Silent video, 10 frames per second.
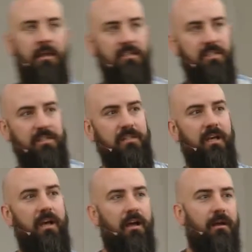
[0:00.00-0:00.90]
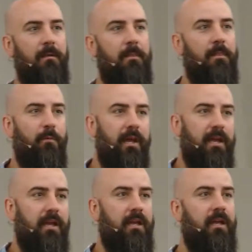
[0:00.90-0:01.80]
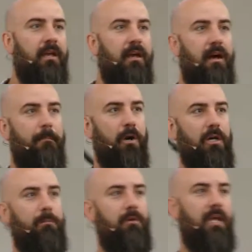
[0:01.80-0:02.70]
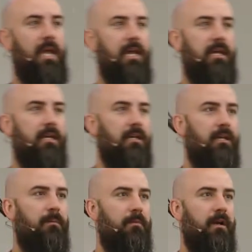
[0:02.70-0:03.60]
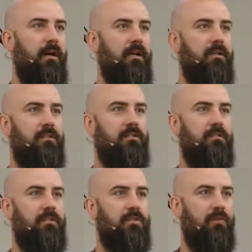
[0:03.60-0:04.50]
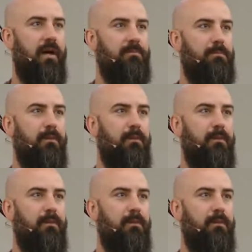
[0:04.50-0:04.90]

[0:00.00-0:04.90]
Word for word: This is uh, the way uh, Mark Buchanan uh, describes